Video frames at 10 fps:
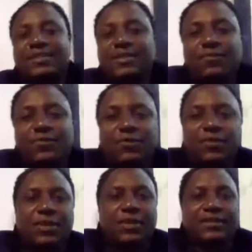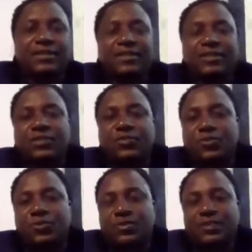It's actually phenomenal, the, the
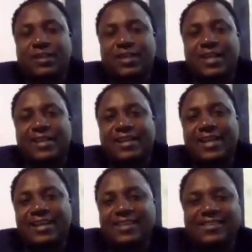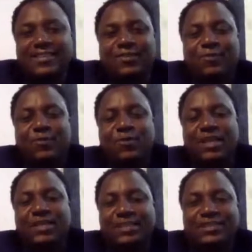growth. And, and if you
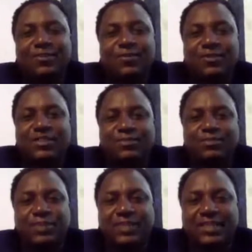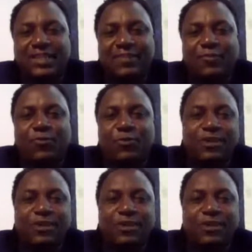look at it, the growth is basically